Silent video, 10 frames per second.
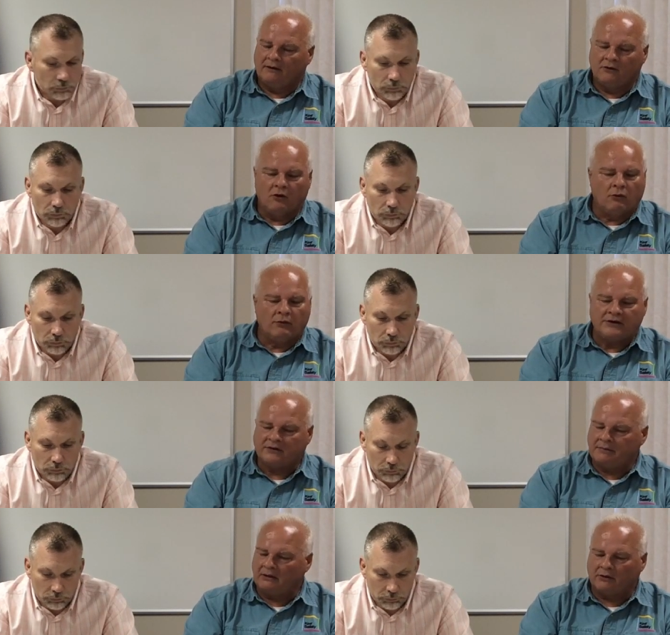Speaker 1: No
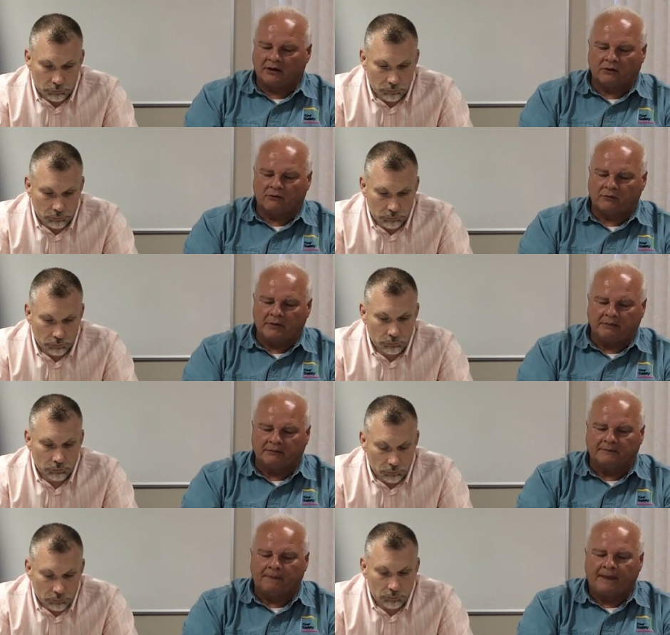reason to be lording it over
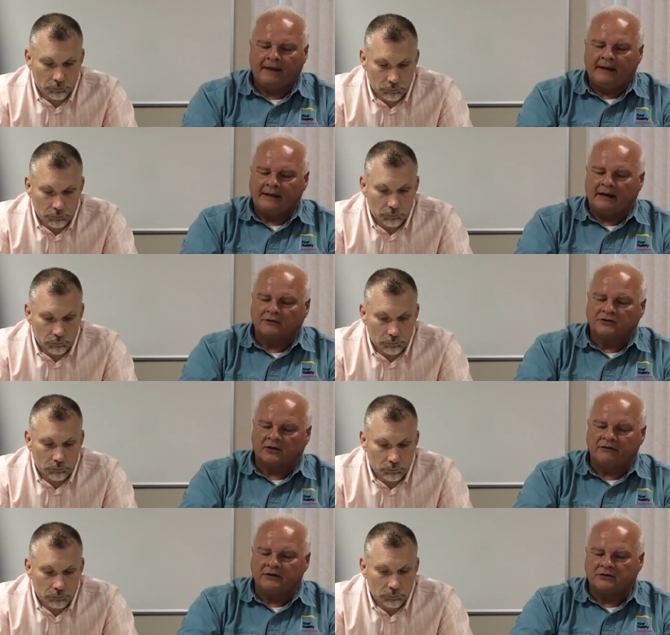people. Now,
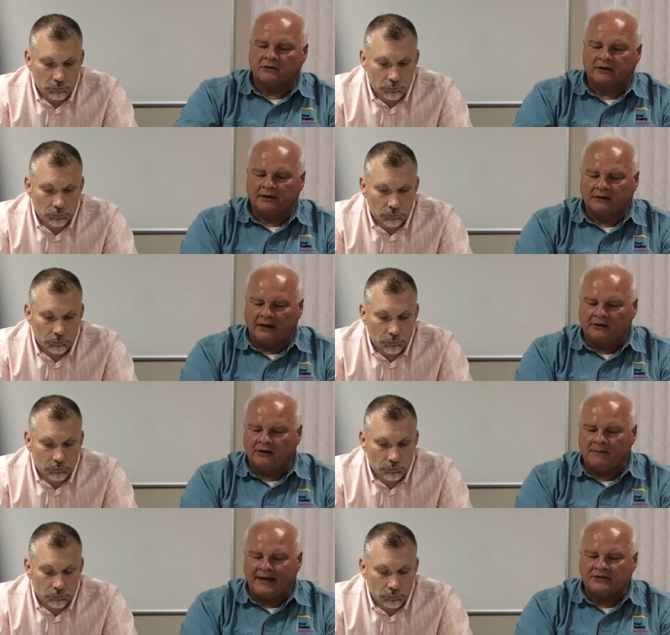servants or and
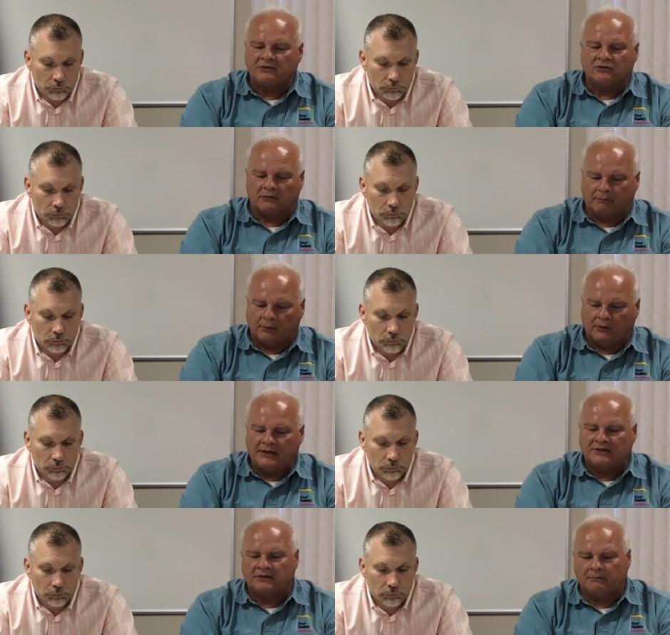to the masters or
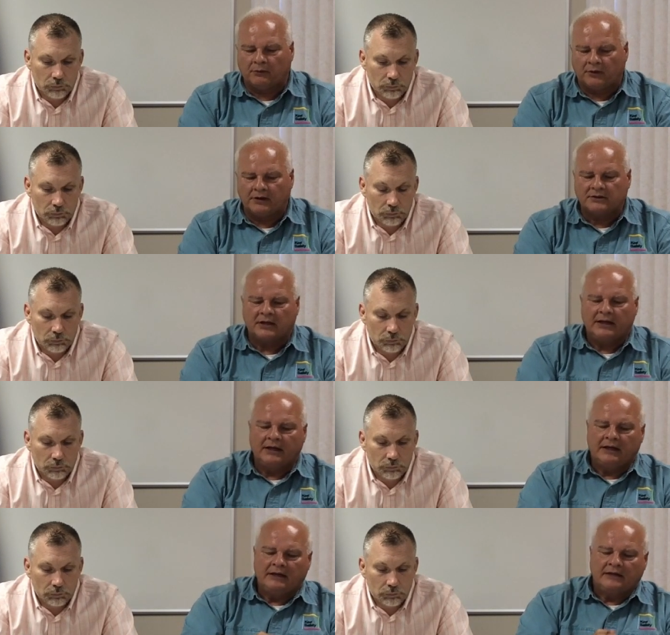employees to employers,
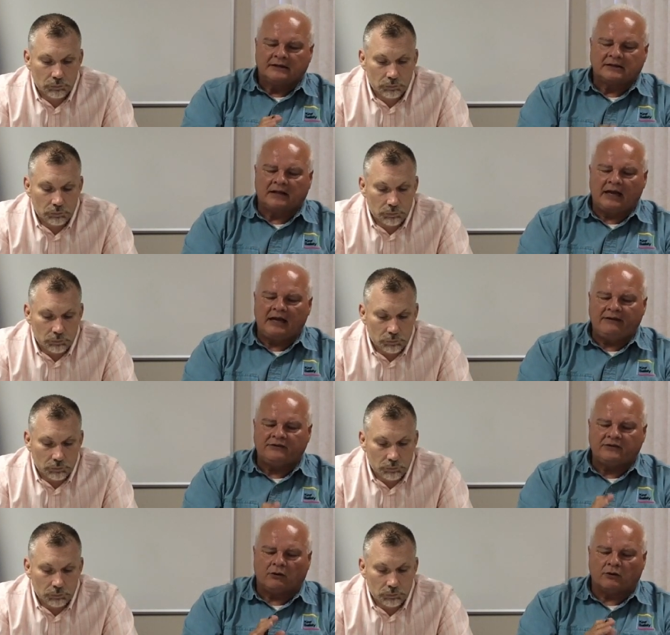
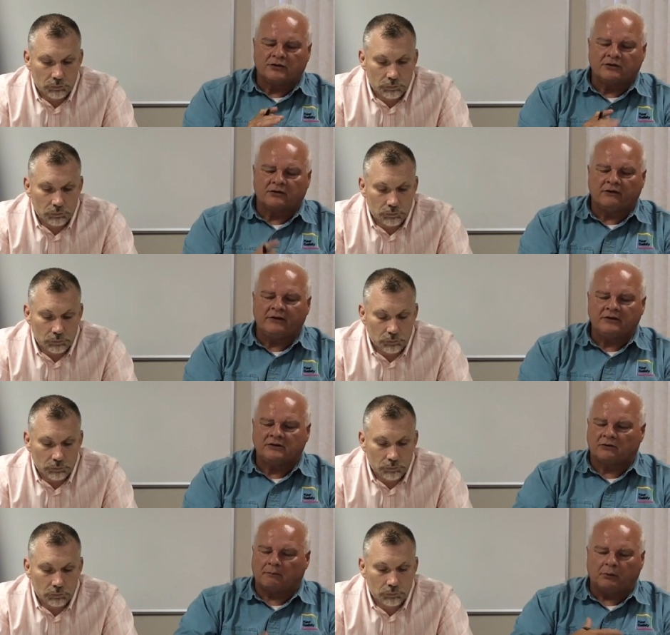slaves or
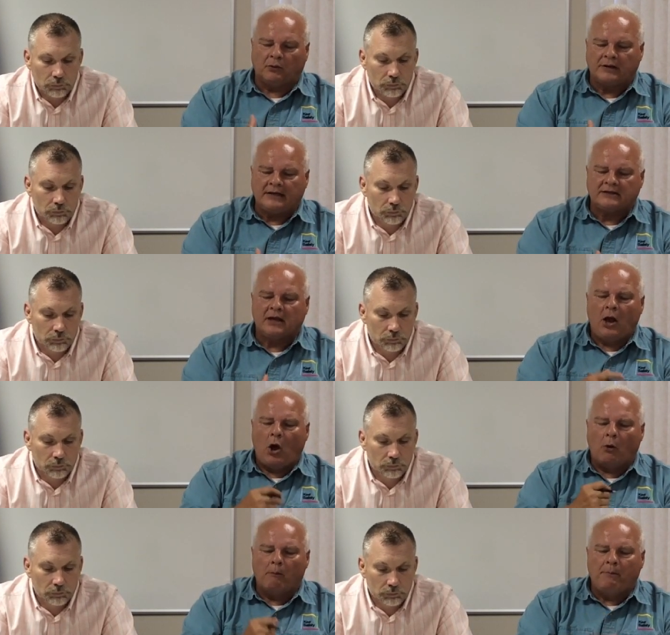servants or employees,
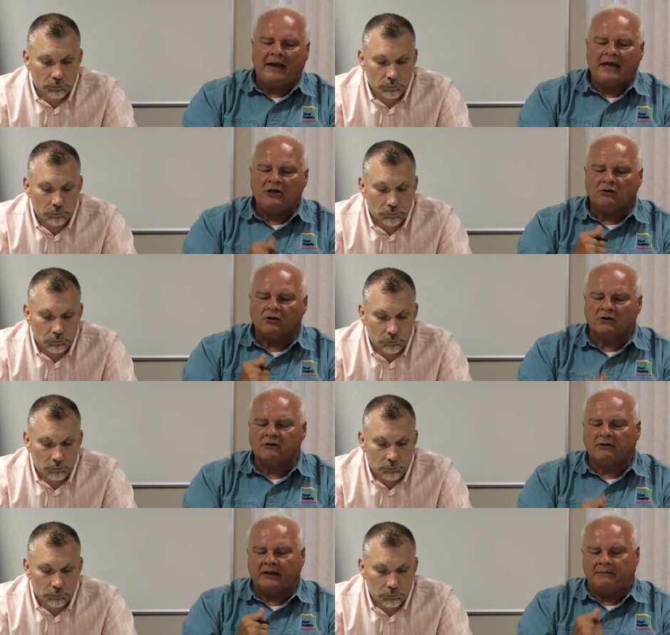obey your
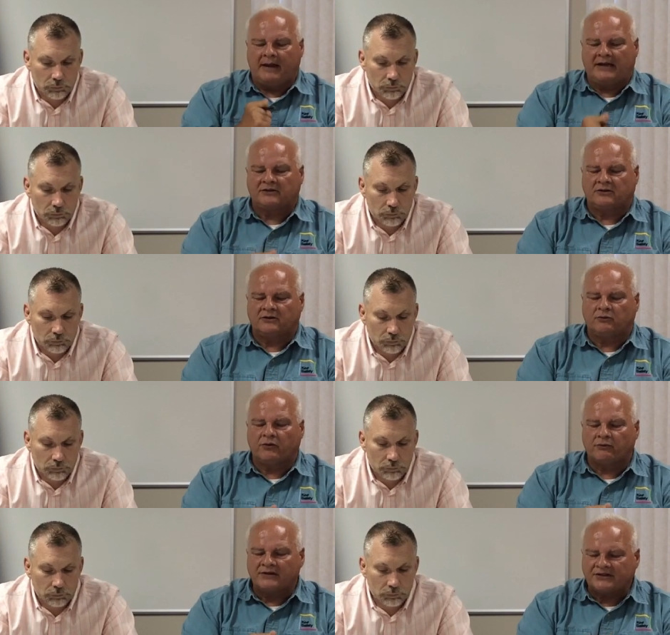earthly masters
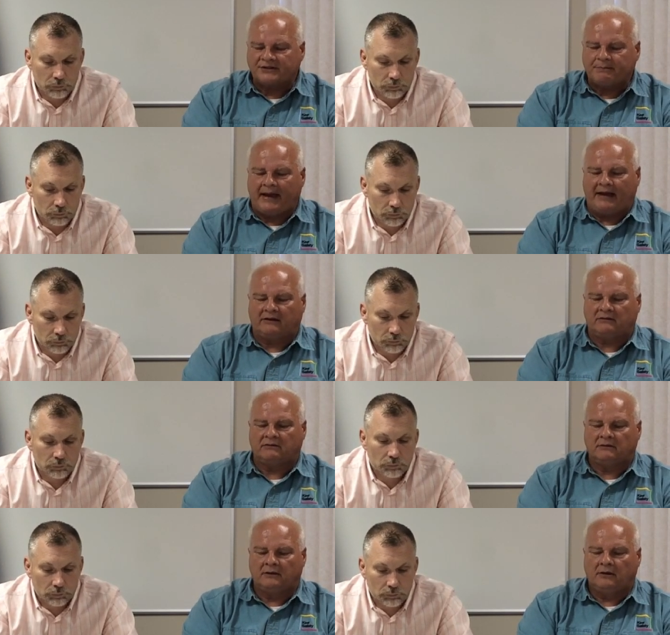with respect
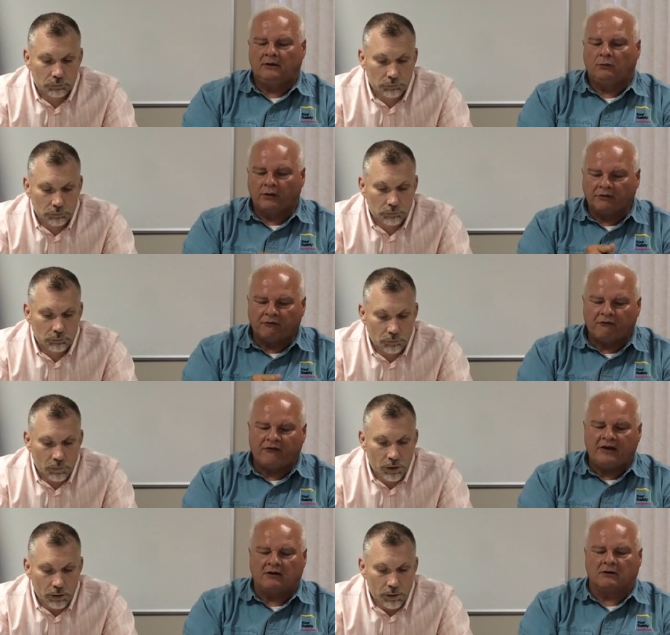with
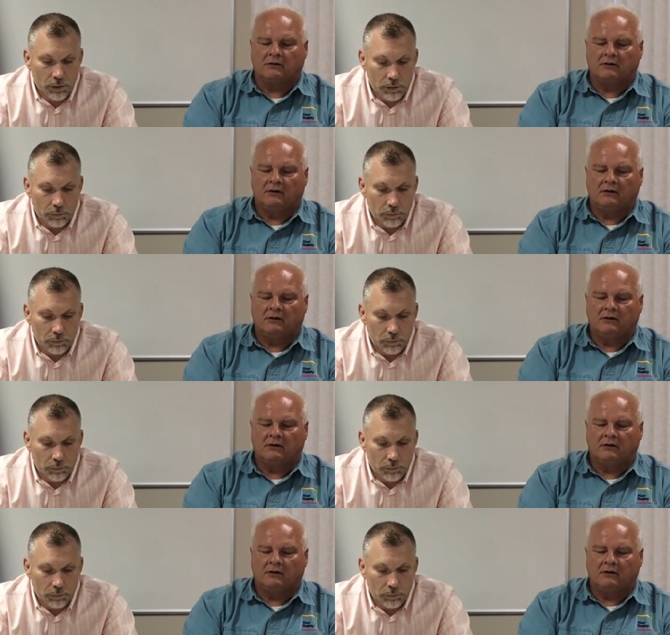fear